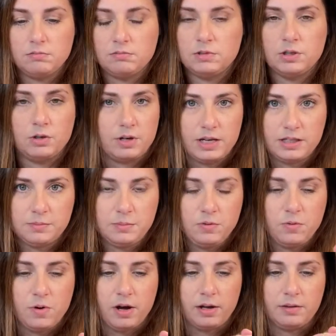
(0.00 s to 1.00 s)
Don't ask me
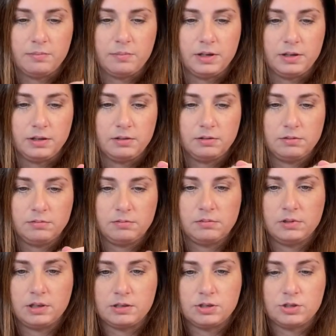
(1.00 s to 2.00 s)
why, but
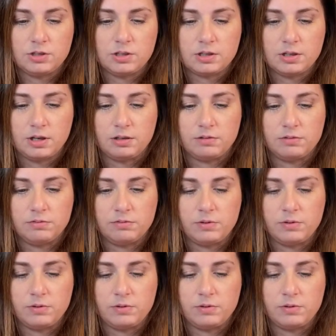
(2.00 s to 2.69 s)
that's just kind of the